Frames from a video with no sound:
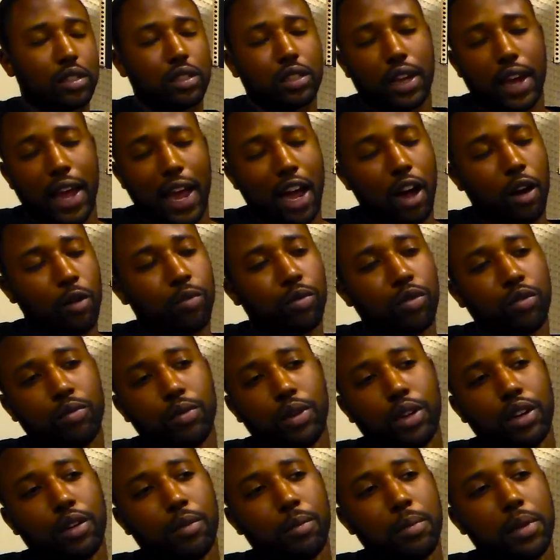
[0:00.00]
It's an
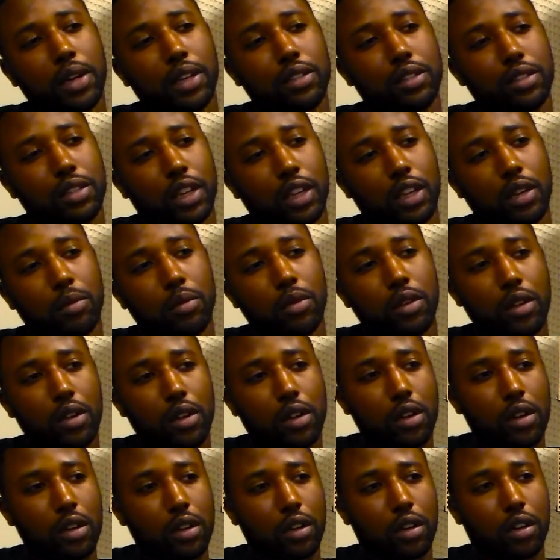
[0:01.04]
album and a mixtape
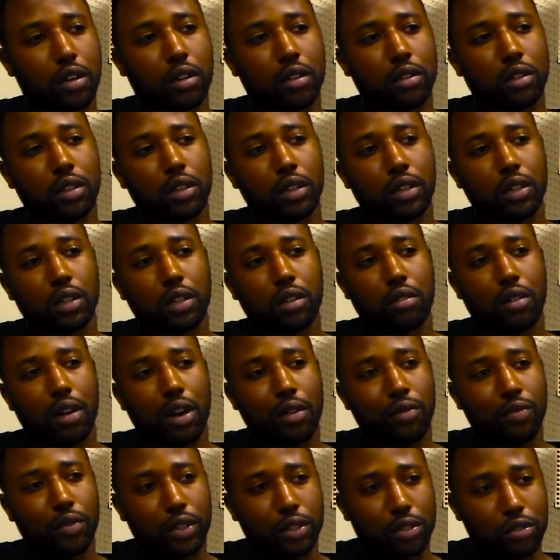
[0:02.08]
called The
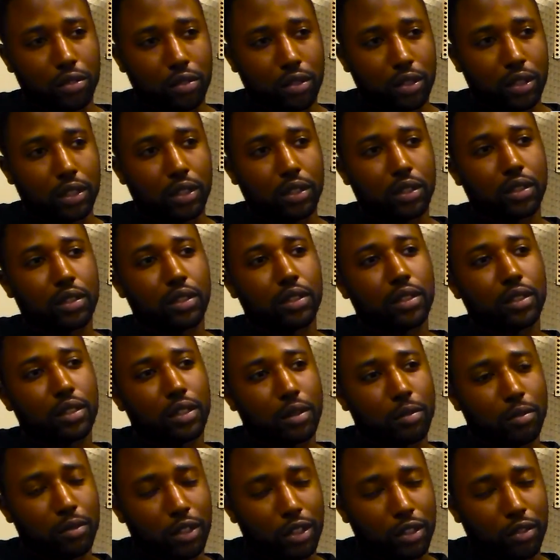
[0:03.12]
Crown Victoria.
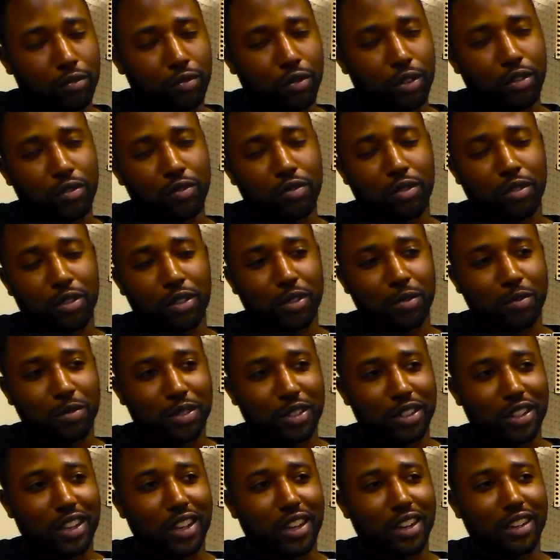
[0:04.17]
I'm looking real forward to
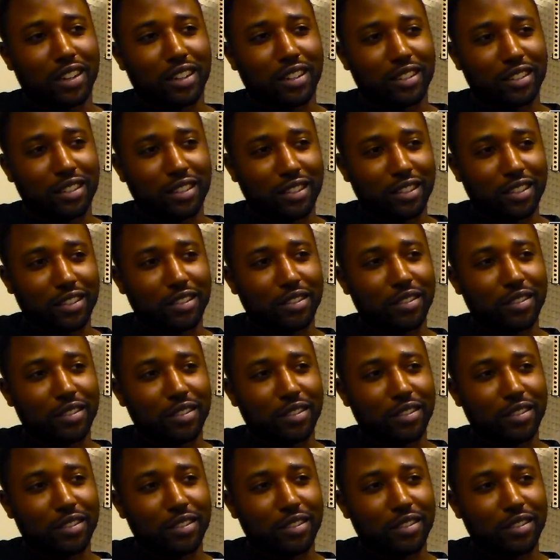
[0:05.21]
putting that out.